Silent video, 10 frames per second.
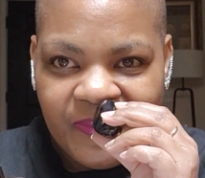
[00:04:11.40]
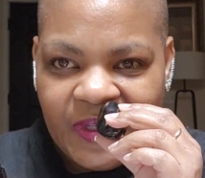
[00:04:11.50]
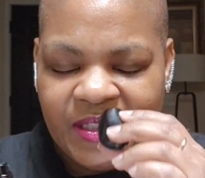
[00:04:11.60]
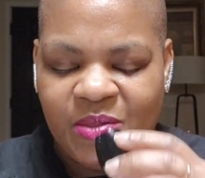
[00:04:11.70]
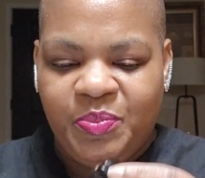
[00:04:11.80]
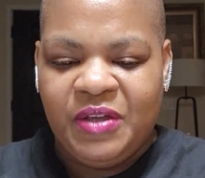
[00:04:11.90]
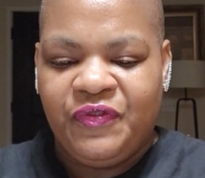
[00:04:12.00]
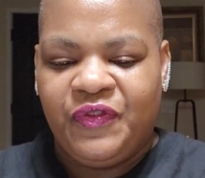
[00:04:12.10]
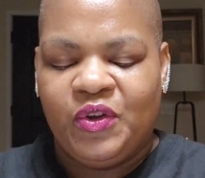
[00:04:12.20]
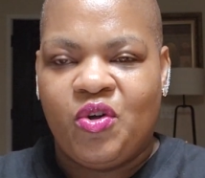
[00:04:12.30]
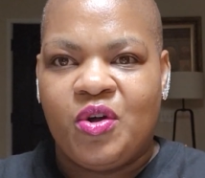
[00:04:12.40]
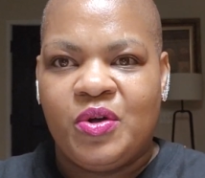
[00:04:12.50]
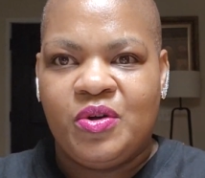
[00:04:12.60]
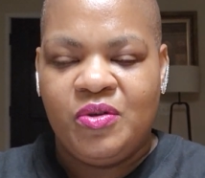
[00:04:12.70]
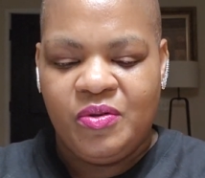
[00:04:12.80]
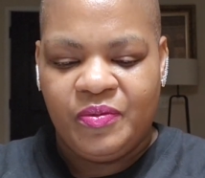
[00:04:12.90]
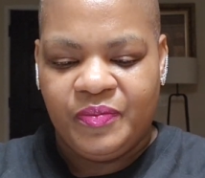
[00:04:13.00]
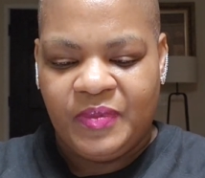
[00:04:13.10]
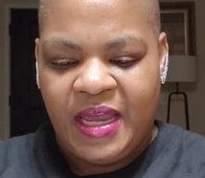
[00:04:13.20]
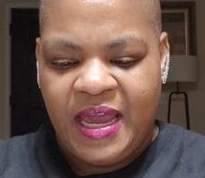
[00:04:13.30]
It's a bit floral
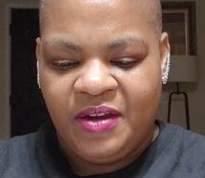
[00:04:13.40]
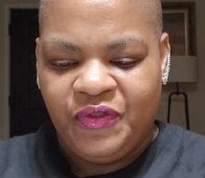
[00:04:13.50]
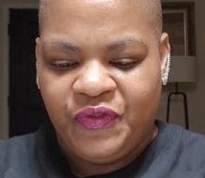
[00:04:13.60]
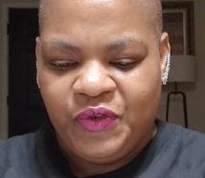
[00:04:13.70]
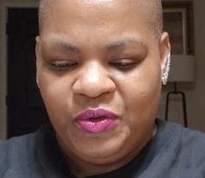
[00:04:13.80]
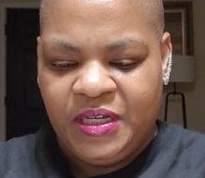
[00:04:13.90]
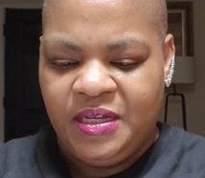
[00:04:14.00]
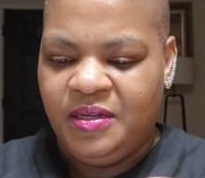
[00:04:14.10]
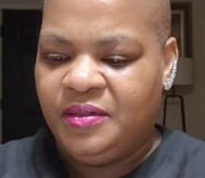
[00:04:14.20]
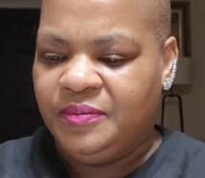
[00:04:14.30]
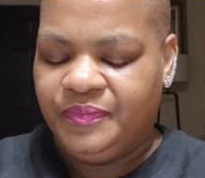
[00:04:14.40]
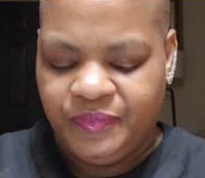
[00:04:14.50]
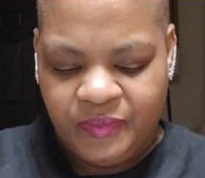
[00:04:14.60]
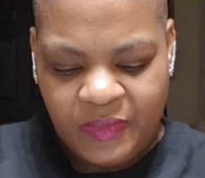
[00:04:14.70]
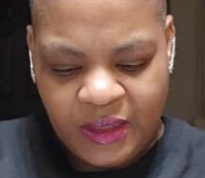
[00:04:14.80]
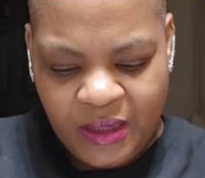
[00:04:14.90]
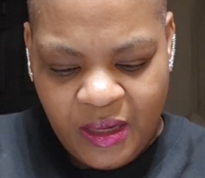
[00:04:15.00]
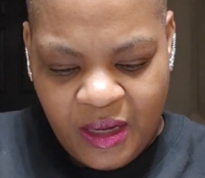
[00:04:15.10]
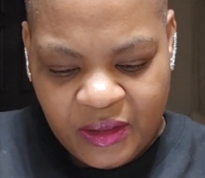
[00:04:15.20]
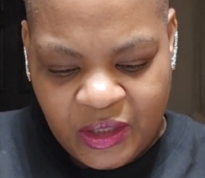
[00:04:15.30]
and fruity.
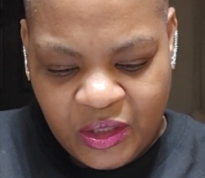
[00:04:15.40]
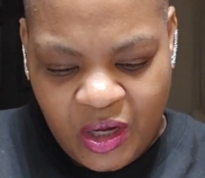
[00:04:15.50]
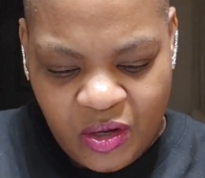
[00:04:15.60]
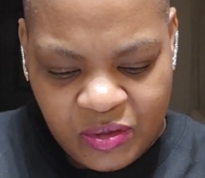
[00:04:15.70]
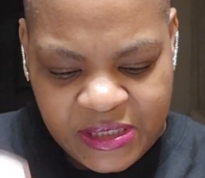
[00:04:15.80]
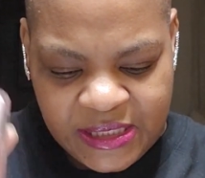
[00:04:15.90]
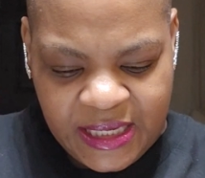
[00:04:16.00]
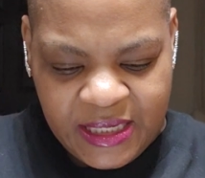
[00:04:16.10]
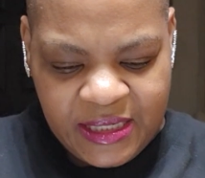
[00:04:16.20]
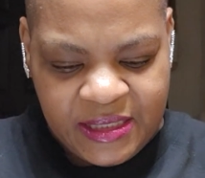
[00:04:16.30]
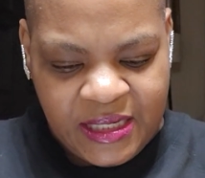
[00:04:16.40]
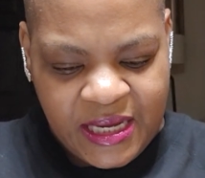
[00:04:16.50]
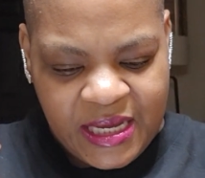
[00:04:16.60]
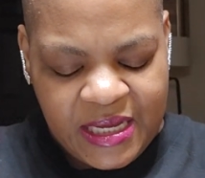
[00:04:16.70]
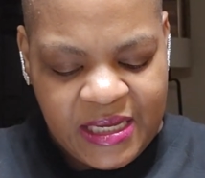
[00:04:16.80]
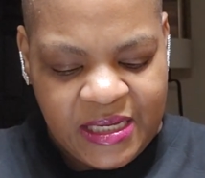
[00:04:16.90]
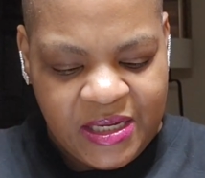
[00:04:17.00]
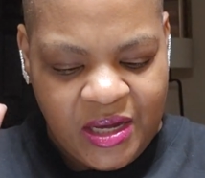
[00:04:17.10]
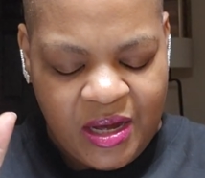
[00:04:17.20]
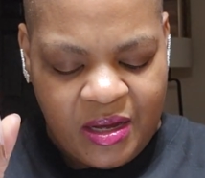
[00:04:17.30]
The notes in
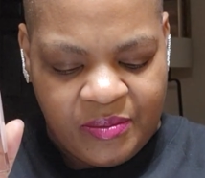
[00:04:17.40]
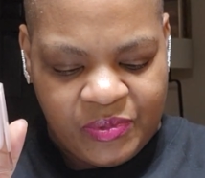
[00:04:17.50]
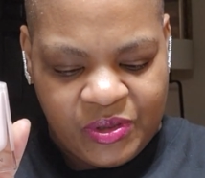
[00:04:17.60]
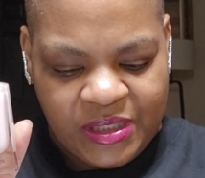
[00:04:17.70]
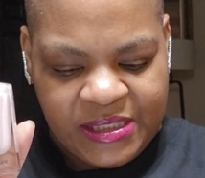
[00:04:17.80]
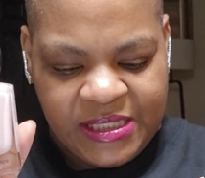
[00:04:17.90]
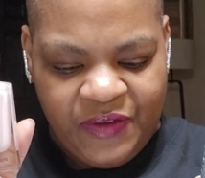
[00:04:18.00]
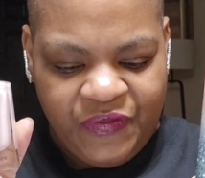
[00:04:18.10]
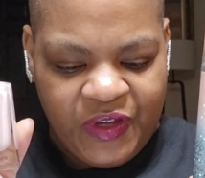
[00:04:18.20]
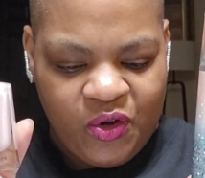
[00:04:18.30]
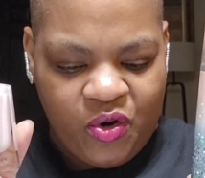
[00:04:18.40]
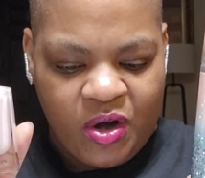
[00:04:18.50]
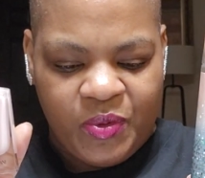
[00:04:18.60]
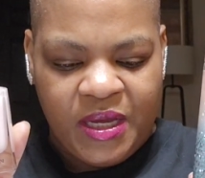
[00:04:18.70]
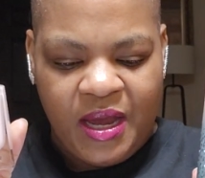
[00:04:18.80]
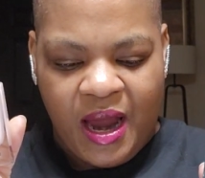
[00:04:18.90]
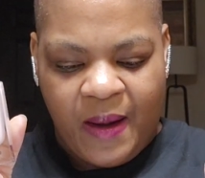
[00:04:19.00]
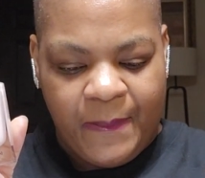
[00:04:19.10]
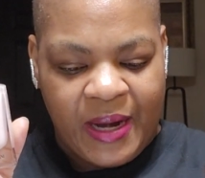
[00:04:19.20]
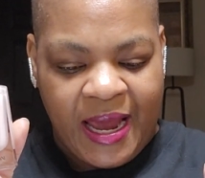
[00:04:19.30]
C. Fiori are
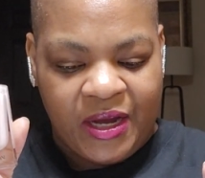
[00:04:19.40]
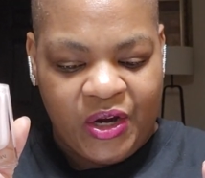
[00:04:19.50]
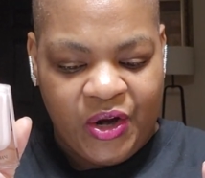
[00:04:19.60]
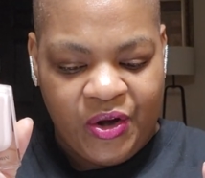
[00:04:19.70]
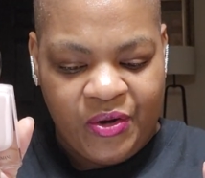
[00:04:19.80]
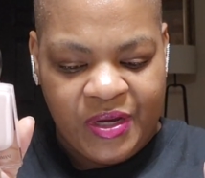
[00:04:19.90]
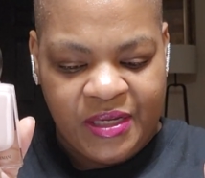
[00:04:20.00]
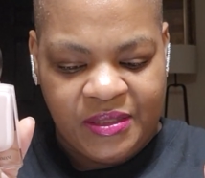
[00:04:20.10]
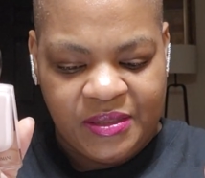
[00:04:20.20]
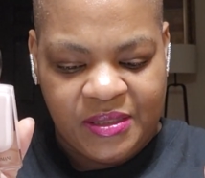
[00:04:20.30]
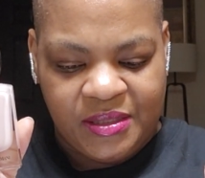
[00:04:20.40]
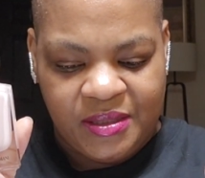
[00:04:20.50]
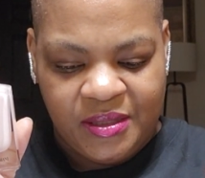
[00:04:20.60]
black currant.